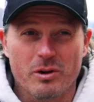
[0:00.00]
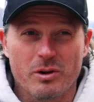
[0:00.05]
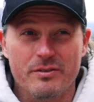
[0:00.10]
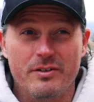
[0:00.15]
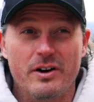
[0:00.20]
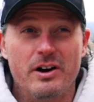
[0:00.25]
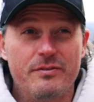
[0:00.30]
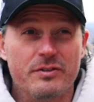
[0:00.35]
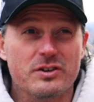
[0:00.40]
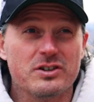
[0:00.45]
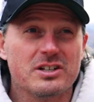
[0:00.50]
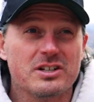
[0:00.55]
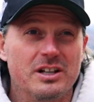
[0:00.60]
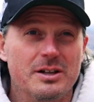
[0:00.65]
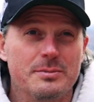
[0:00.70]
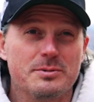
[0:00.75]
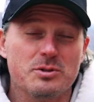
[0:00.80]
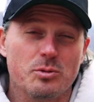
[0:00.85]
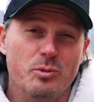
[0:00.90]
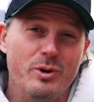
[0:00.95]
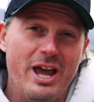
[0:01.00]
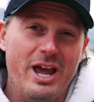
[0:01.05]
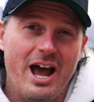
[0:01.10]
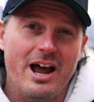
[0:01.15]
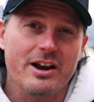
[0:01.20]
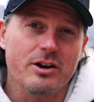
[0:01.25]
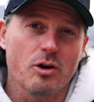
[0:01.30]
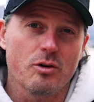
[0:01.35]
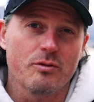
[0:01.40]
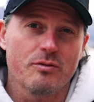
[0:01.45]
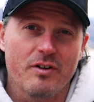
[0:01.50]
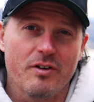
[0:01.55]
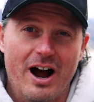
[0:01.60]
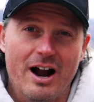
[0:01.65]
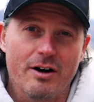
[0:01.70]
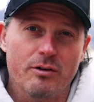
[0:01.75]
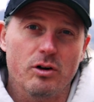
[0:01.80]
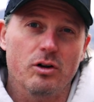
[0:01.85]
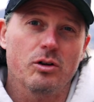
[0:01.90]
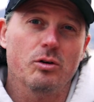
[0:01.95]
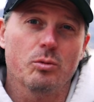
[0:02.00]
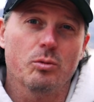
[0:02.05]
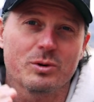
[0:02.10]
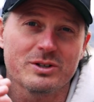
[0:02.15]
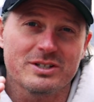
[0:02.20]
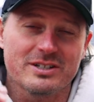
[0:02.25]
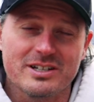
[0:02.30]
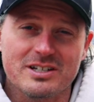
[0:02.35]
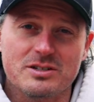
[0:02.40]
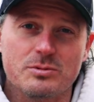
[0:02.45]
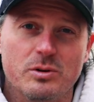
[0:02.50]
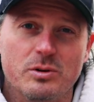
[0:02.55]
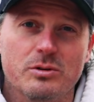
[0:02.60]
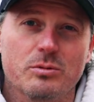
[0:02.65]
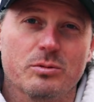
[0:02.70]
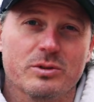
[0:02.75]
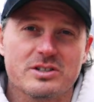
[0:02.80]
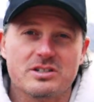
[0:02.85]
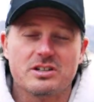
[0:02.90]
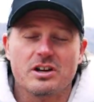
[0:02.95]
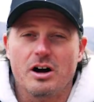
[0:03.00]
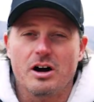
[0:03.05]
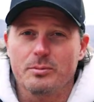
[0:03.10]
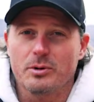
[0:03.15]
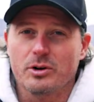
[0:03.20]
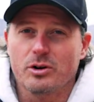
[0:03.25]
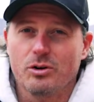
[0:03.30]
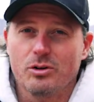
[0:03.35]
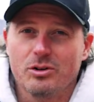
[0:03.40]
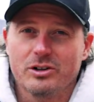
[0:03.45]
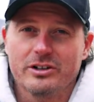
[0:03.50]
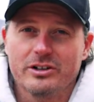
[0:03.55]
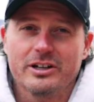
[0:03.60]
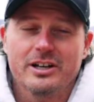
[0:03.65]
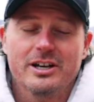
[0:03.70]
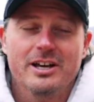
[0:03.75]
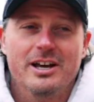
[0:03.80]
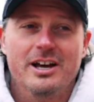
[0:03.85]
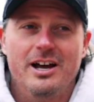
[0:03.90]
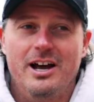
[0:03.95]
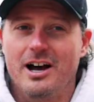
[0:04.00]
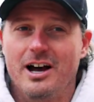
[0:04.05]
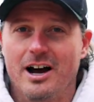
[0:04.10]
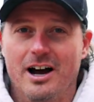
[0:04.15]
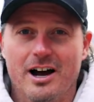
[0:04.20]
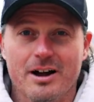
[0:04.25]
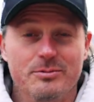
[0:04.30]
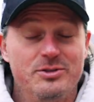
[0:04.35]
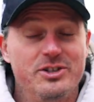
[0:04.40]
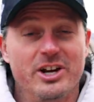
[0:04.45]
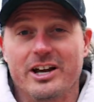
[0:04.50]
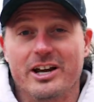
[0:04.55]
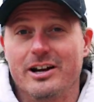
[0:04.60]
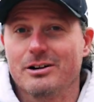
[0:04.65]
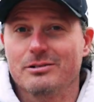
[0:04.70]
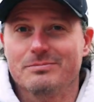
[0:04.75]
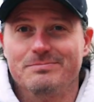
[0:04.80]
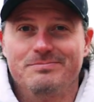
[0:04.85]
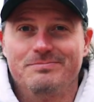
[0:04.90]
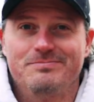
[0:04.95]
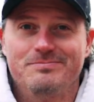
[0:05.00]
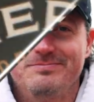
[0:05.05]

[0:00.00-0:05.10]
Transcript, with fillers: One of the very first clips we had go viral was this one with Scott Mergolan. Uh, check it out.